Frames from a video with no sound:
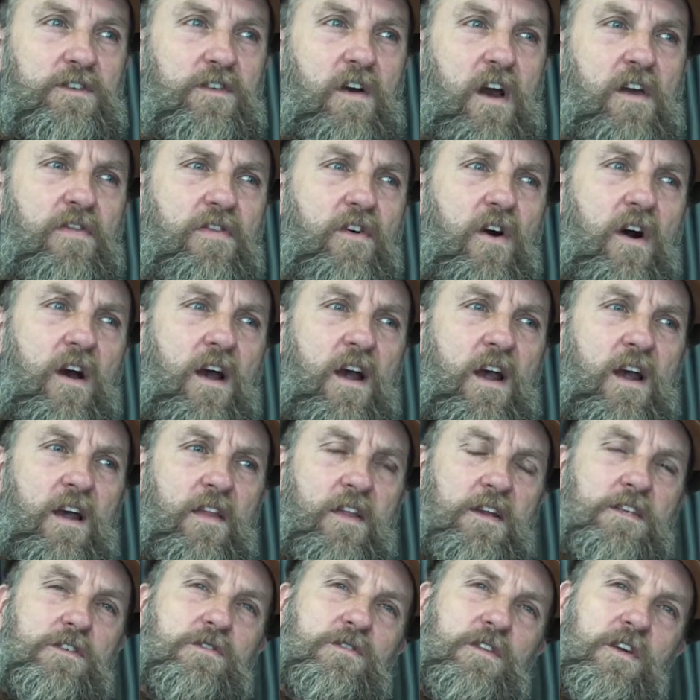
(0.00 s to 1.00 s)
So I thought
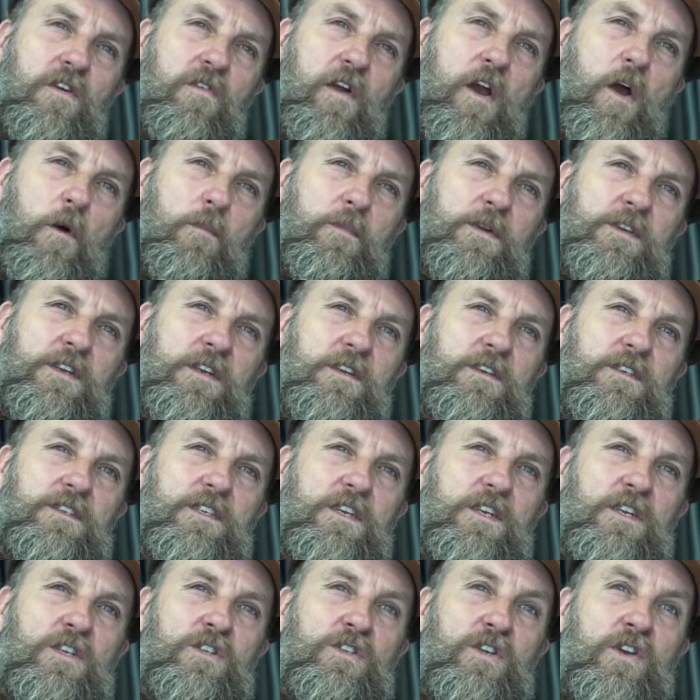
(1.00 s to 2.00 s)
this was a great
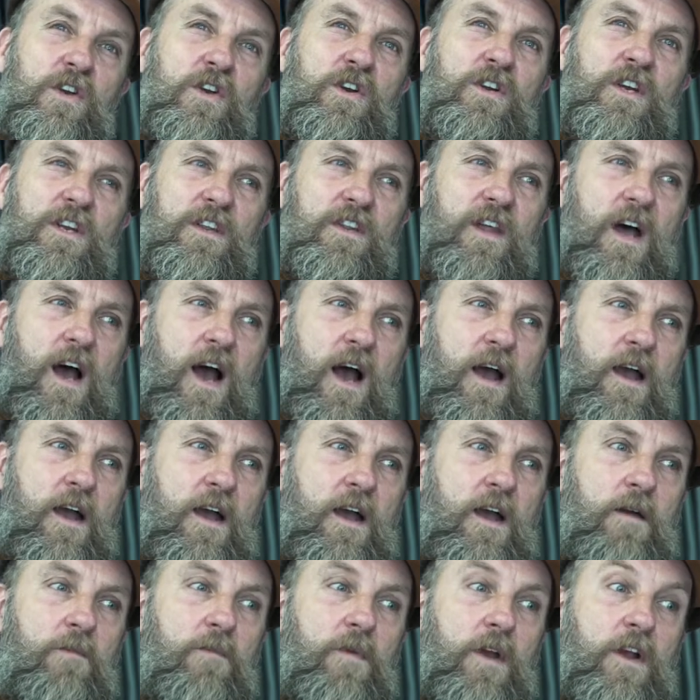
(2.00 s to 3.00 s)
opportunity to look at that,
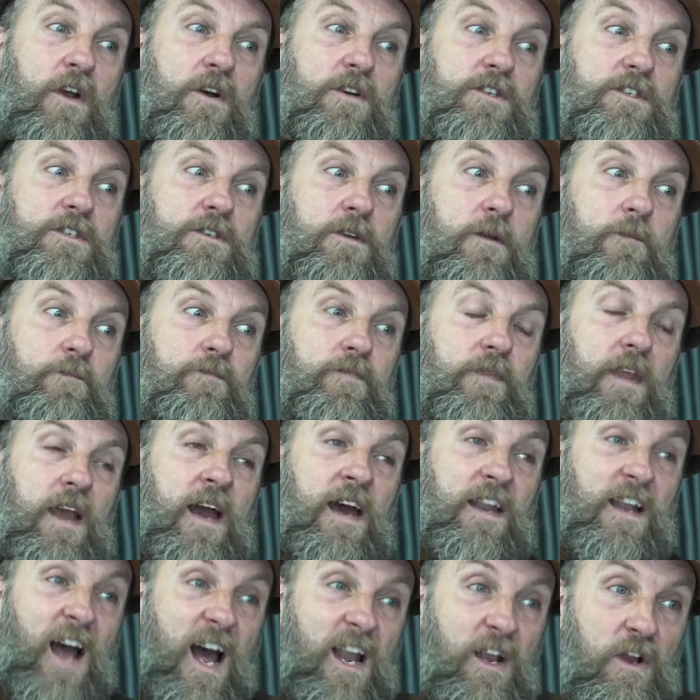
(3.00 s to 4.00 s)
because
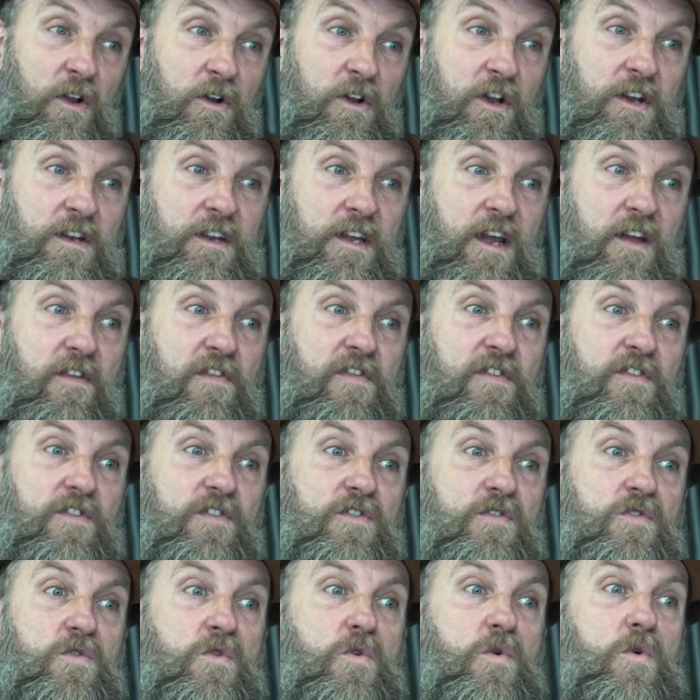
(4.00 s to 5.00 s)
and look at it
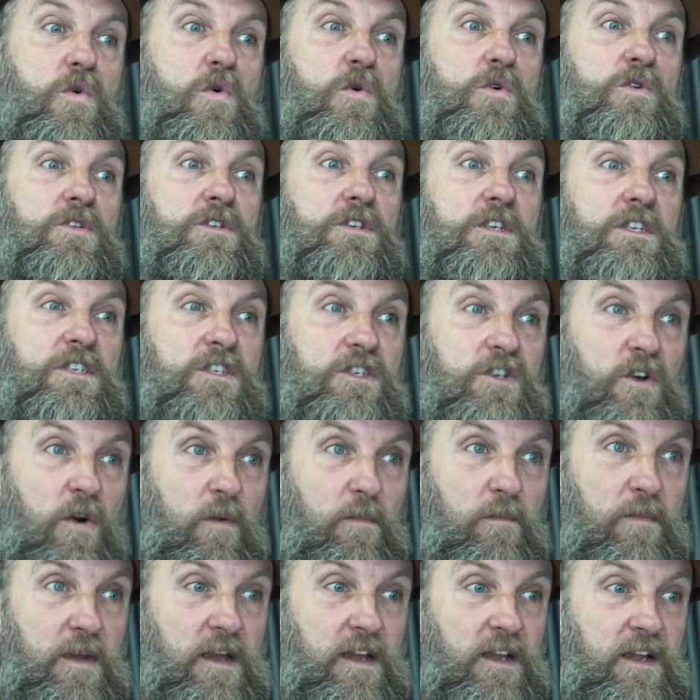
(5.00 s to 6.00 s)
through
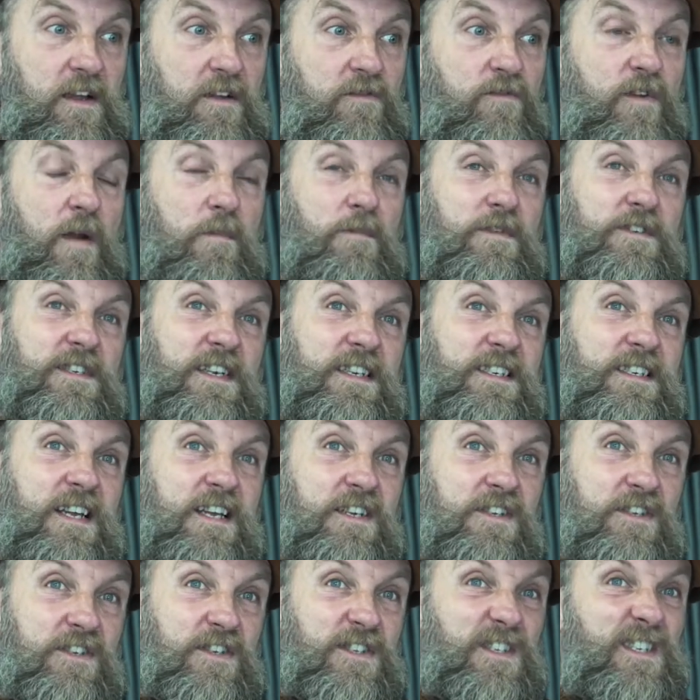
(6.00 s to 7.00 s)
dystopic
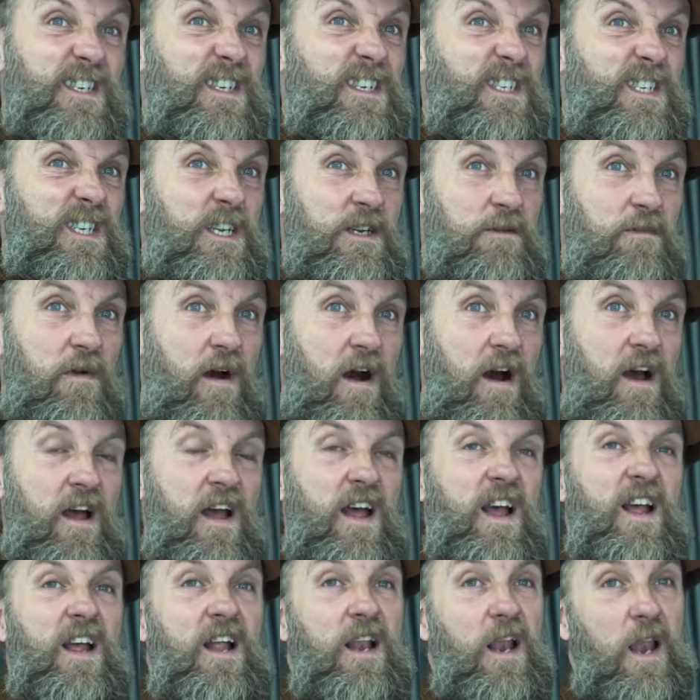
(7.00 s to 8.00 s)
representations in cinema,
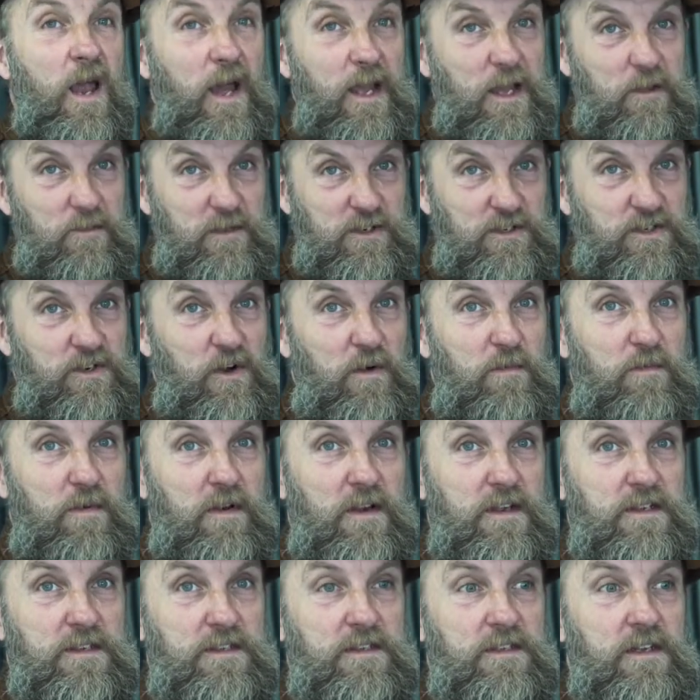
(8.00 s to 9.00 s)
like
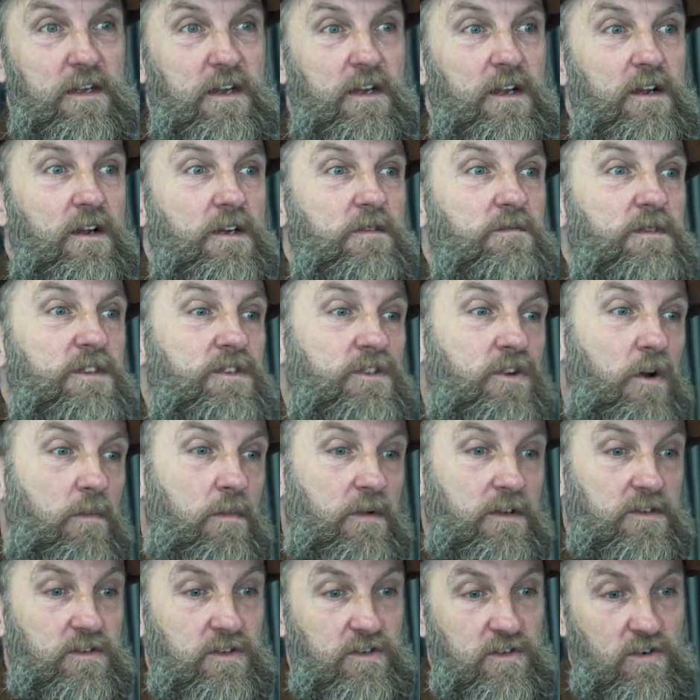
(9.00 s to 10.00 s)
Metropolis, because
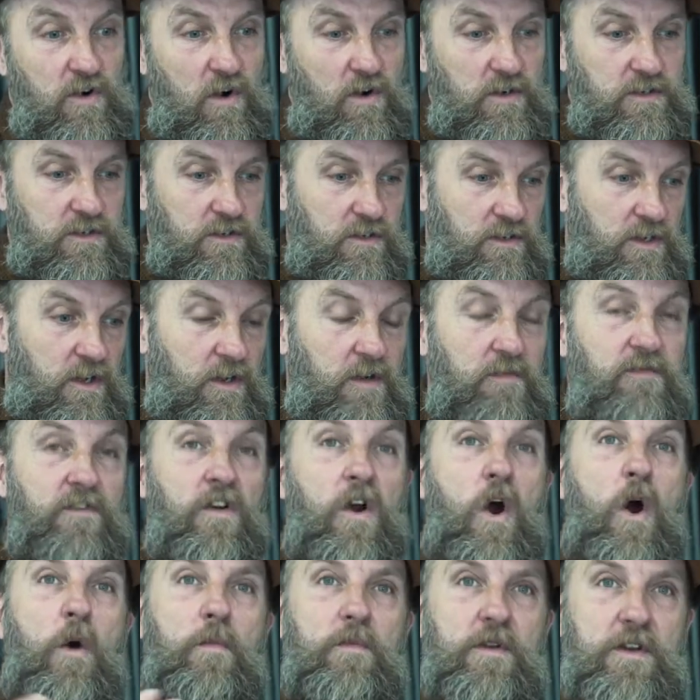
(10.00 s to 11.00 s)
Metropolis draws on kind of
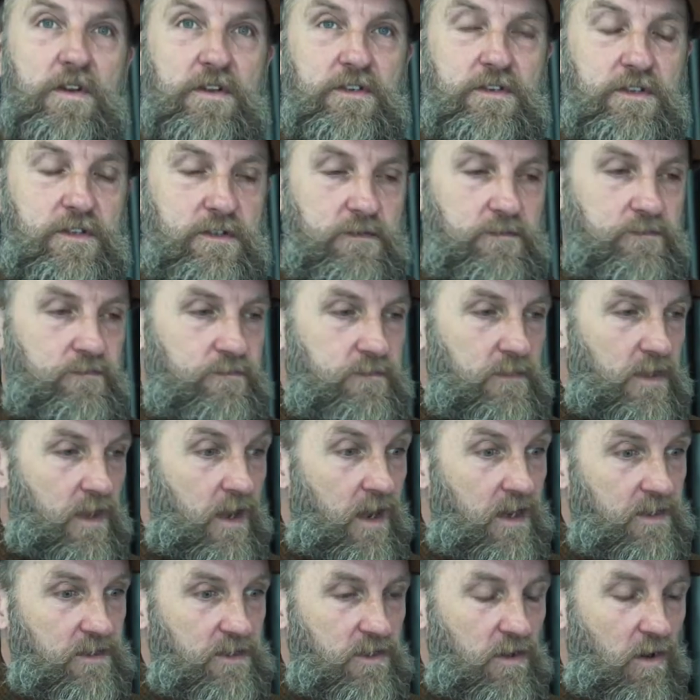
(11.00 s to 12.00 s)
communism
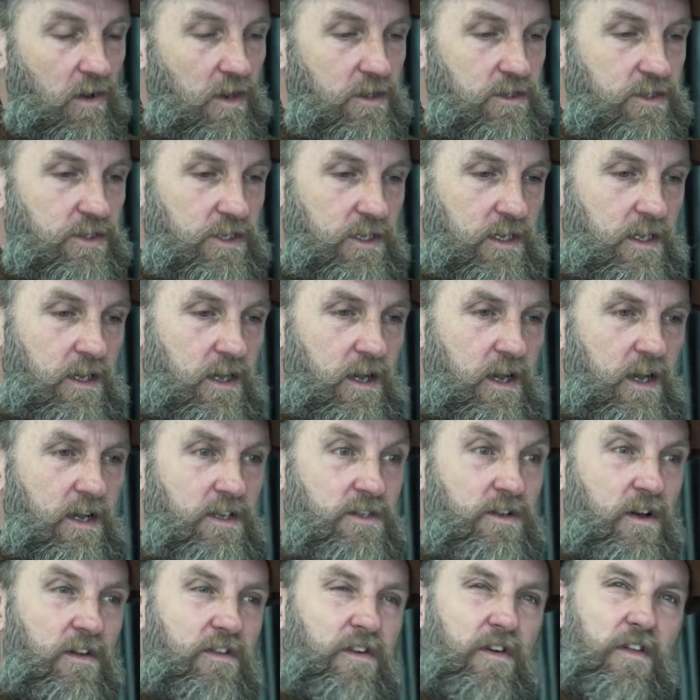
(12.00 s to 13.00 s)
ideology.
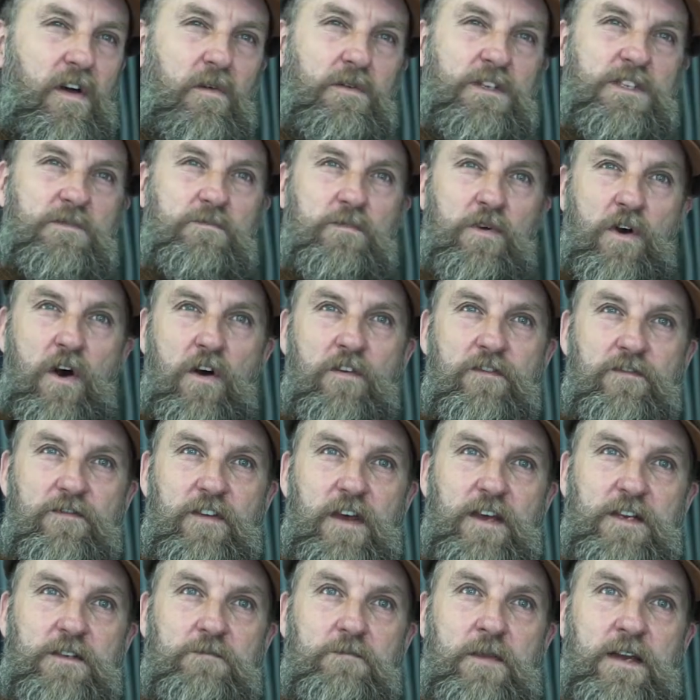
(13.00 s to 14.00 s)
So I thought that was a
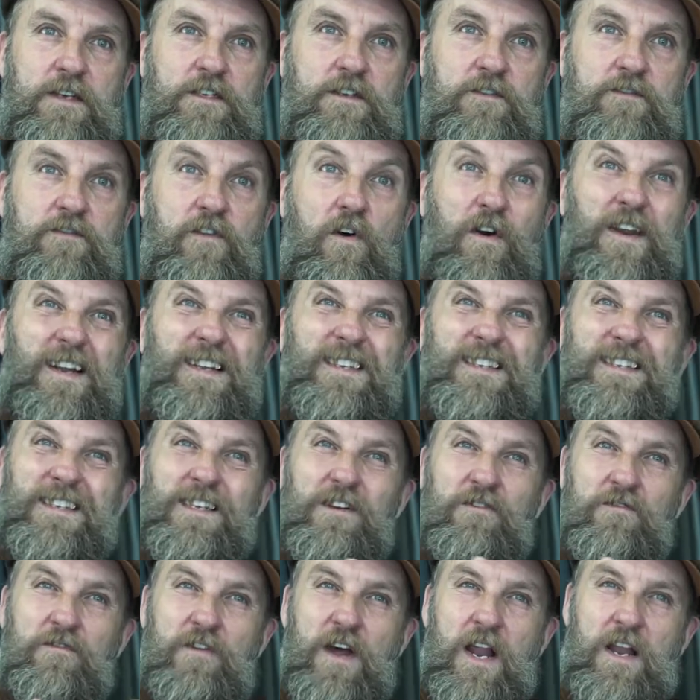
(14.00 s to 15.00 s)
perfect metaphor. It's
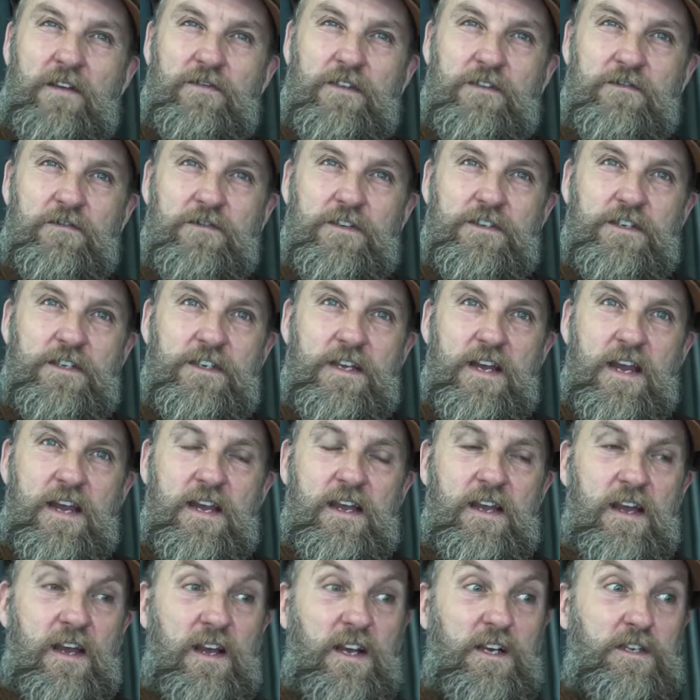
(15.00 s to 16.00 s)
still relevant for
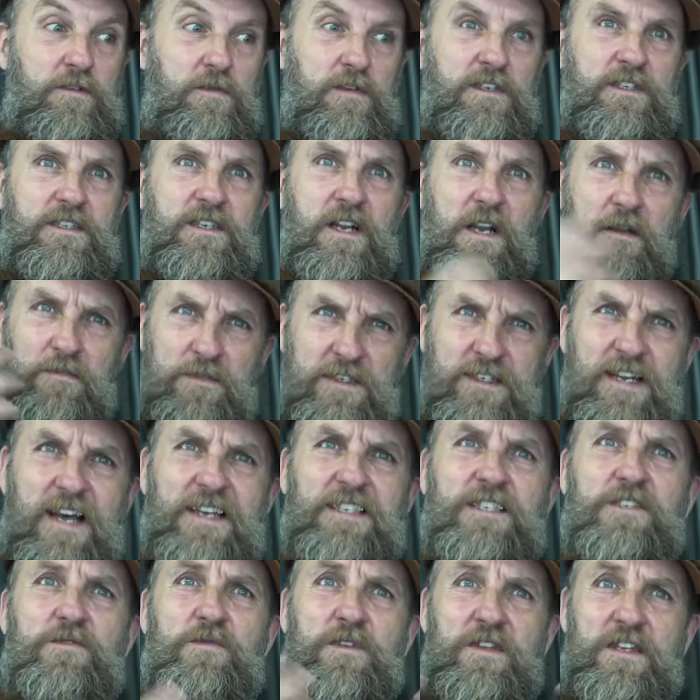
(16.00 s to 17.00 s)
today because we're still
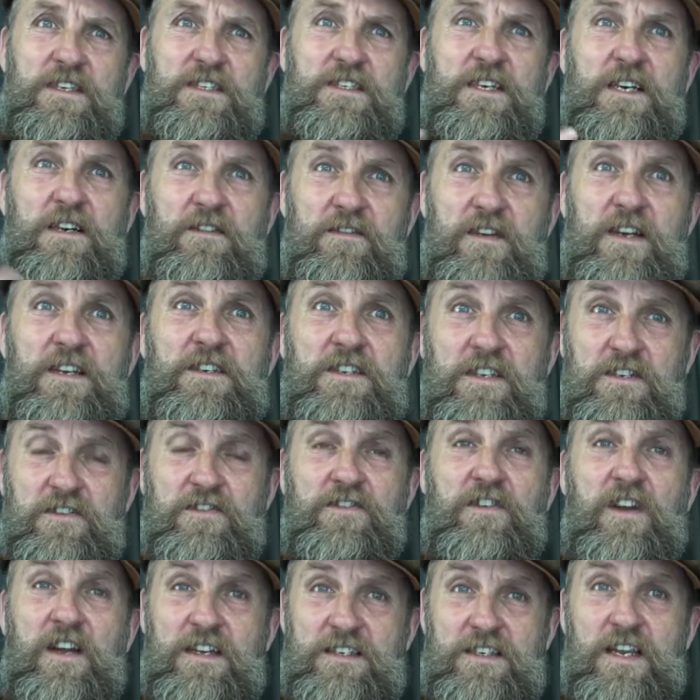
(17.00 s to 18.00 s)
obsessed with these kind of
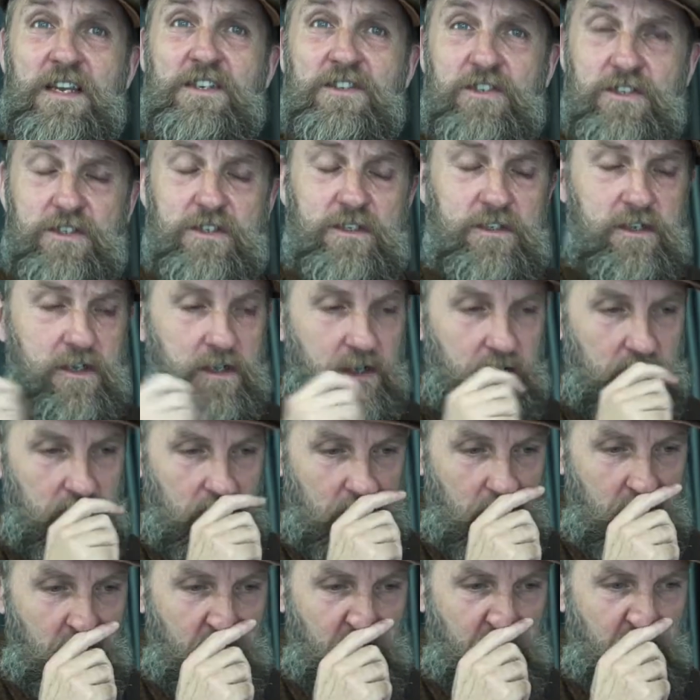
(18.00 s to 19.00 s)
industrialization
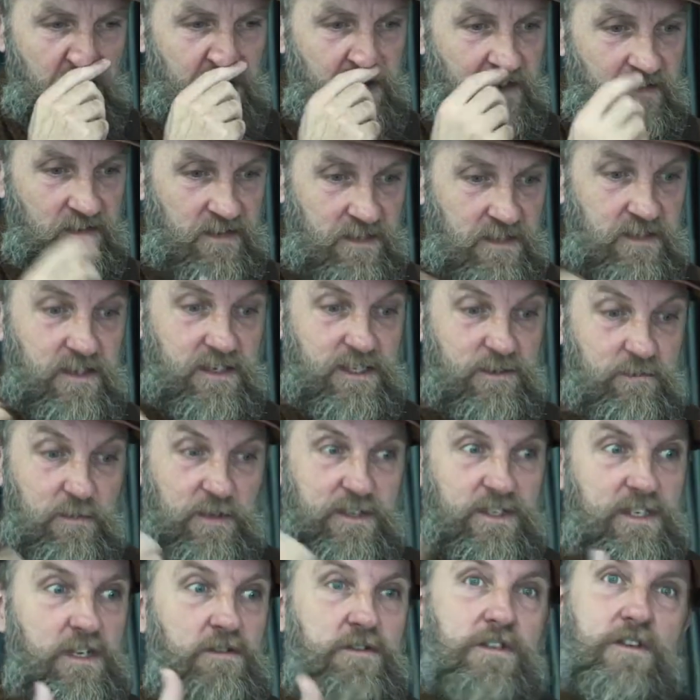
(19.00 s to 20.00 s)
and these
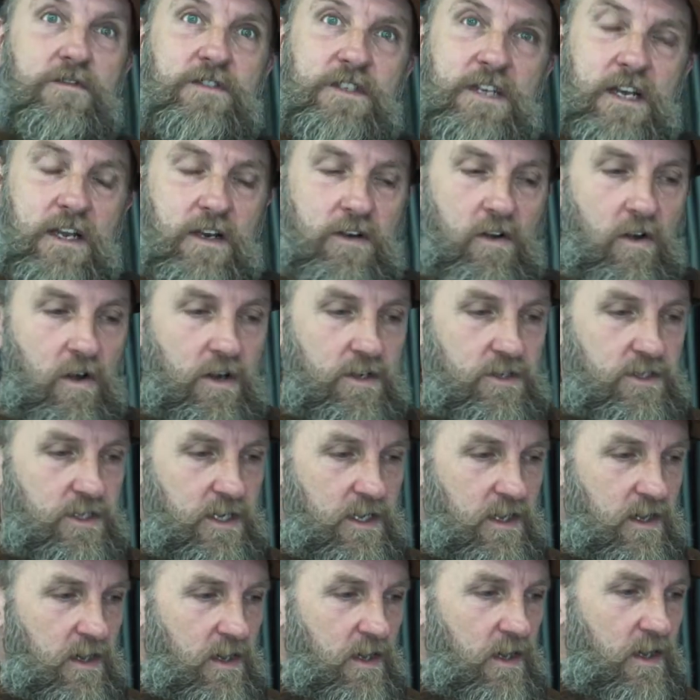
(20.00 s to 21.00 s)
pursuits of
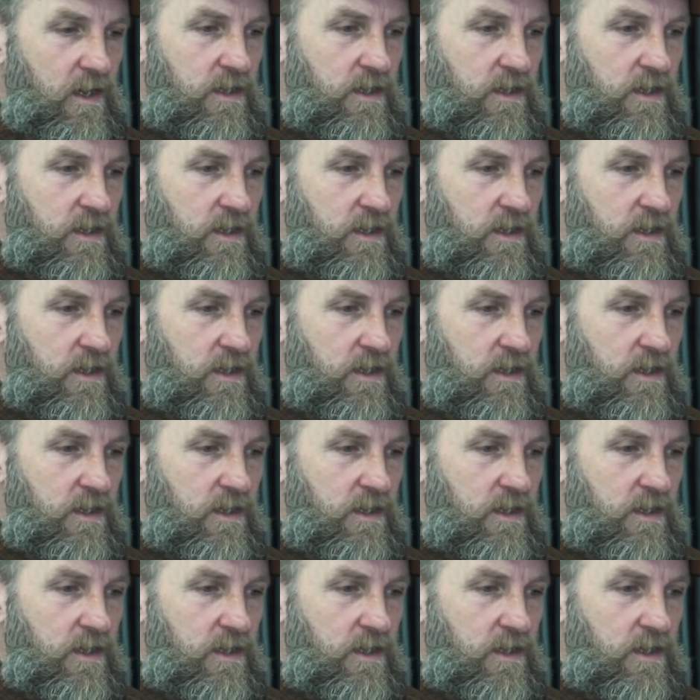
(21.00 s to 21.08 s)
technology.